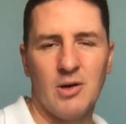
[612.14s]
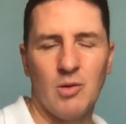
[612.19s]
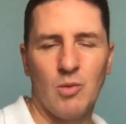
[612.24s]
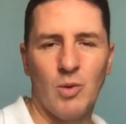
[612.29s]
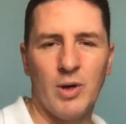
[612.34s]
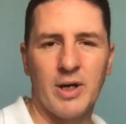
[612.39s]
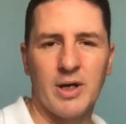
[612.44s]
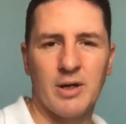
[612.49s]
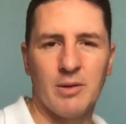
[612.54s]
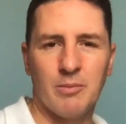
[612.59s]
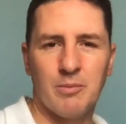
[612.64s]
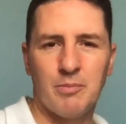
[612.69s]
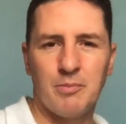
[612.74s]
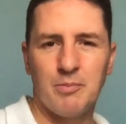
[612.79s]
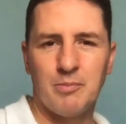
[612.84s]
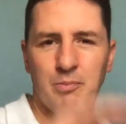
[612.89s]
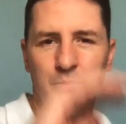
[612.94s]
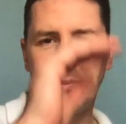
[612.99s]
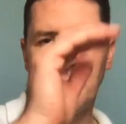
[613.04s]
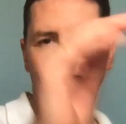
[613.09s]
We can
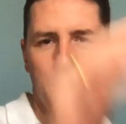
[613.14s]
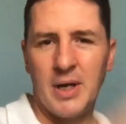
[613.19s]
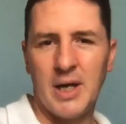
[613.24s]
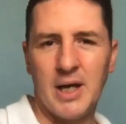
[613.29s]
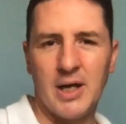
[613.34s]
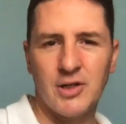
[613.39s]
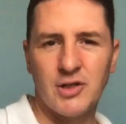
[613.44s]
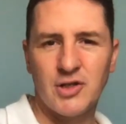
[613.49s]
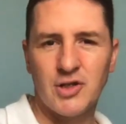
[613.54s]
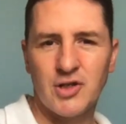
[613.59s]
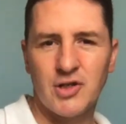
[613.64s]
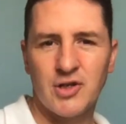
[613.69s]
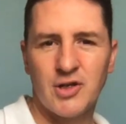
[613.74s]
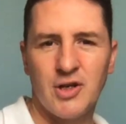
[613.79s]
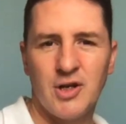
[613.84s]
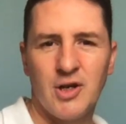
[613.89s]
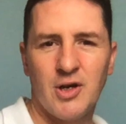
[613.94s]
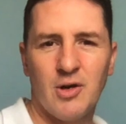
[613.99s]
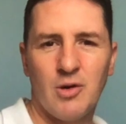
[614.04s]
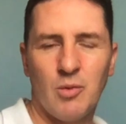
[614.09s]
pitch,
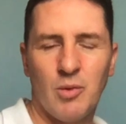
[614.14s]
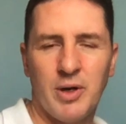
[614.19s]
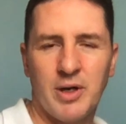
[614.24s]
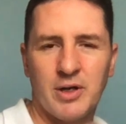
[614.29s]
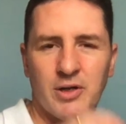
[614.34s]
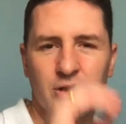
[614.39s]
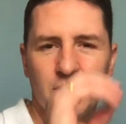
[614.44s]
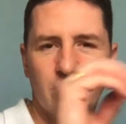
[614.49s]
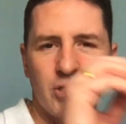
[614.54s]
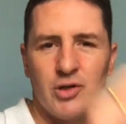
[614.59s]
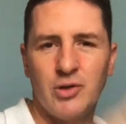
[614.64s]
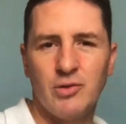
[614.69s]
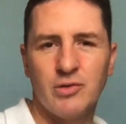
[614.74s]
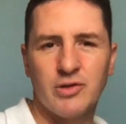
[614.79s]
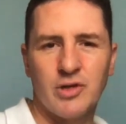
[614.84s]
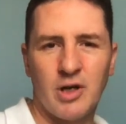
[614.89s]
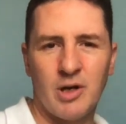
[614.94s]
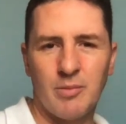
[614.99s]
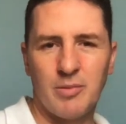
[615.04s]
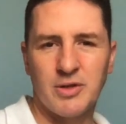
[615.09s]
we can
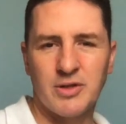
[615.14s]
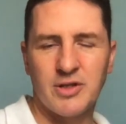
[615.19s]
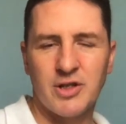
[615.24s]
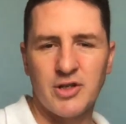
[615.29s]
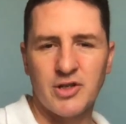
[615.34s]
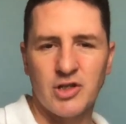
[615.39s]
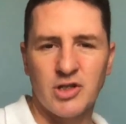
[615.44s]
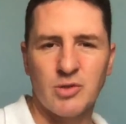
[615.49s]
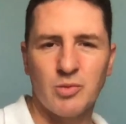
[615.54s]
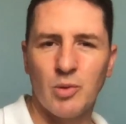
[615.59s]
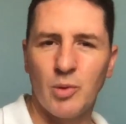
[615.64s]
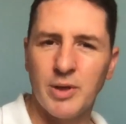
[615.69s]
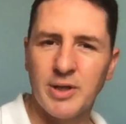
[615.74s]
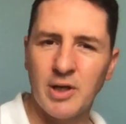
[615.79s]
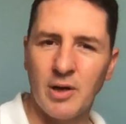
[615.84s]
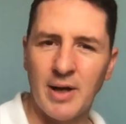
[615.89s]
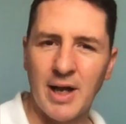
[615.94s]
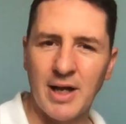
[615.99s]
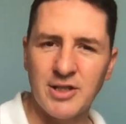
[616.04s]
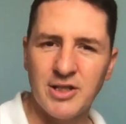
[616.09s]
choose our positions, but we
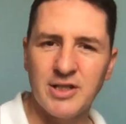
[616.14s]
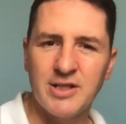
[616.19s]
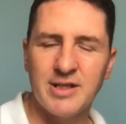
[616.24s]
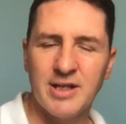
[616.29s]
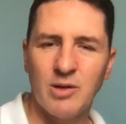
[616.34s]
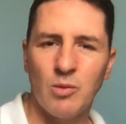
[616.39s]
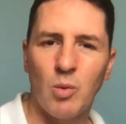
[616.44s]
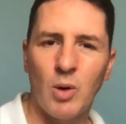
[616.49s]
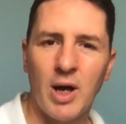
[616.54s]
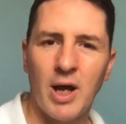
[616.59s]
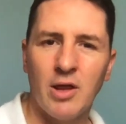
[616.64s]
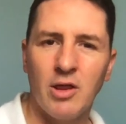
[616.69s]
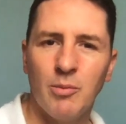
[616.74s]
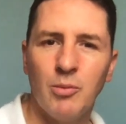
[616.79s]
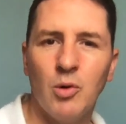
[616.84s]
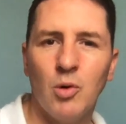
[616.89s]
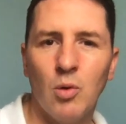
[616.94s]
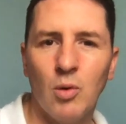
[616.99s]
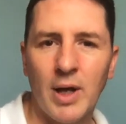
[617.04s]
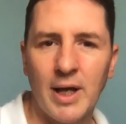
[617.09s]
don't actually see where the
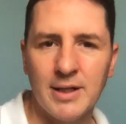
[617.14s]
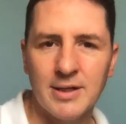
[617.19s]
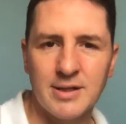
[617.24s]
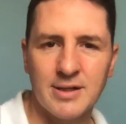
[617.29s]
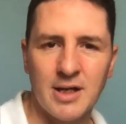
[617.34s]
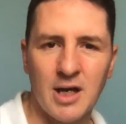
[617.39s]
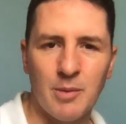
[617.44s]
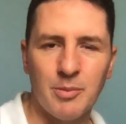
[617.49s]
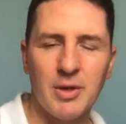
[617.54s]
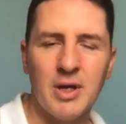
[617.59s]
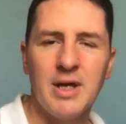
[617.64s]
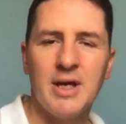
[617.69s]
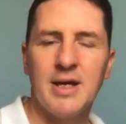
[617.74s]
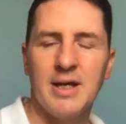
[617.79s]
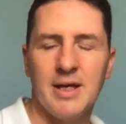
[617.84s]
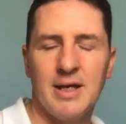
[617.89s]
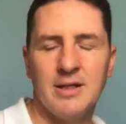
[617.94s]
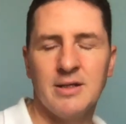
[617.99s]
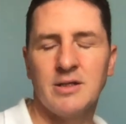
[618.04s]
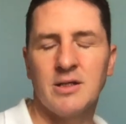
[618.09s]
ball ends up
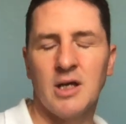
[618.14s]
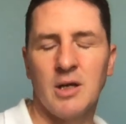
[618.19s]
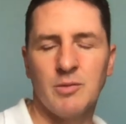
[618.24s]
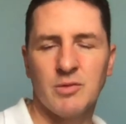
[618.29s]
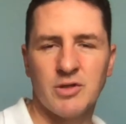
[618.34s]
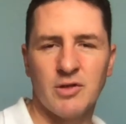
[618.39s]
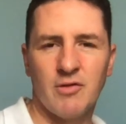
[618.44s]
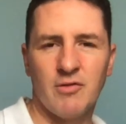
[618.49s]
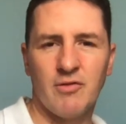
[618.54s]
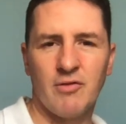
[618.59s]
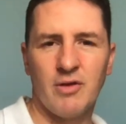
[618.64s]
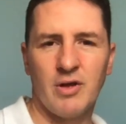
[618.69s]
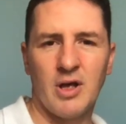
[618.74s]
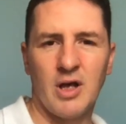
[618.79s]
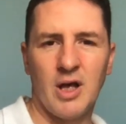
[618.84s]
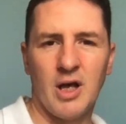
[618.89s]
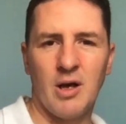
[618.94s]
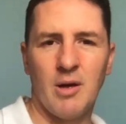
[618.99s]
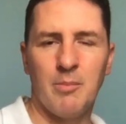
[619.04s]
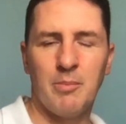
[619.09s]
in terms of
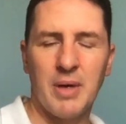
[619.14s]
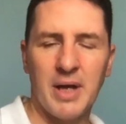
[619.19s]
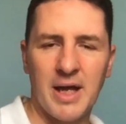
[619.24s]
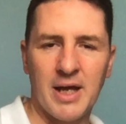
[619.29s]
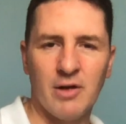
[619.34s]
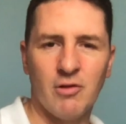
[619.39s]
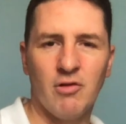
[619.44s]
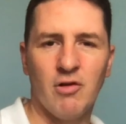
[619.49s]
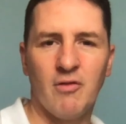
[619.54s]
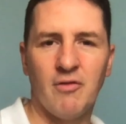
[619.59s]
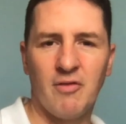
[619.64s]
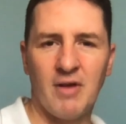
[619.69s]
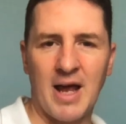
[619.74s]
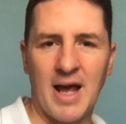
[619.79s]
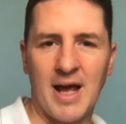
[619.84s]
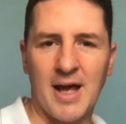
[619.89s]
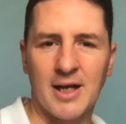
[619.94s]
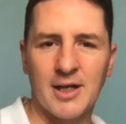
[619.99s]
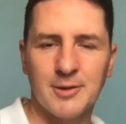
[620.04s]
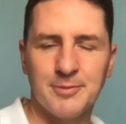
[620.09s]
a pin or a
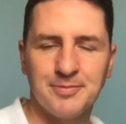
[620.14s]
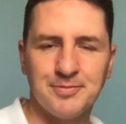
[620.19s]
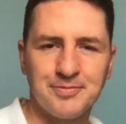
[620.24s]
flag.